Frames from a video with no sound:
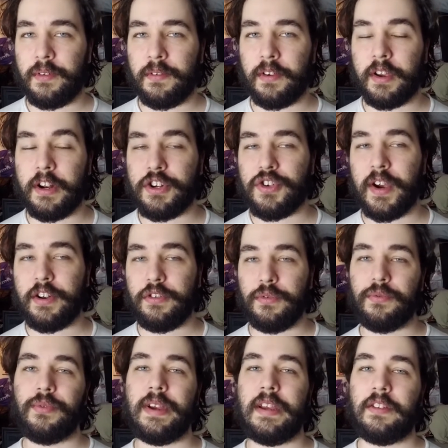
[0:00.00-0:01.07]
You're going to try to
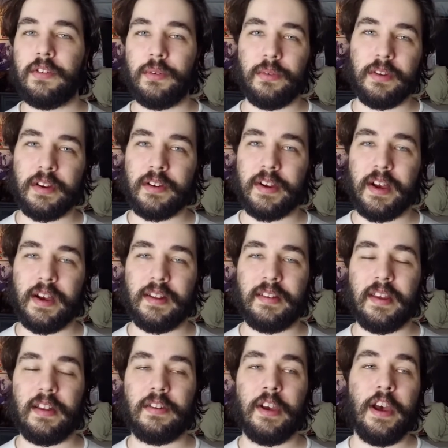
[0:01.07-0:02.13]
retool your
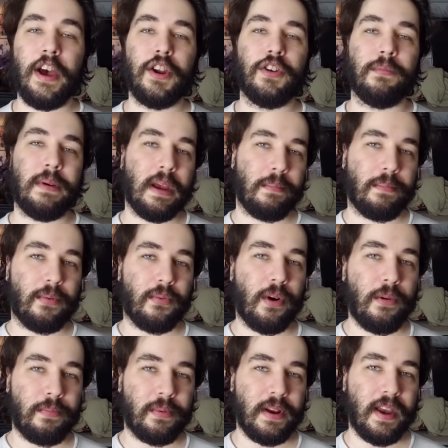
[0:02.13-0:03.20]
content to be
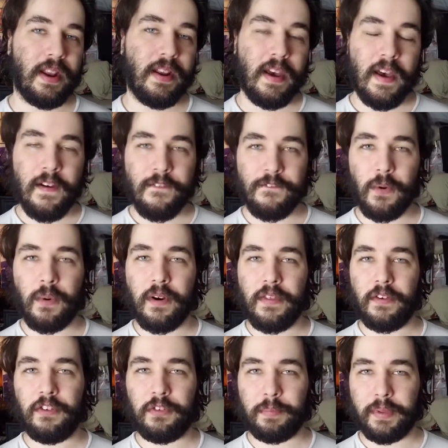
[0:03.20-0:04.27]
appropriate for
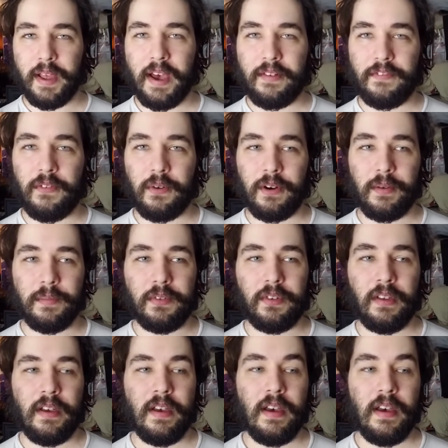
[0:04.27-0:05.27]
those platforms.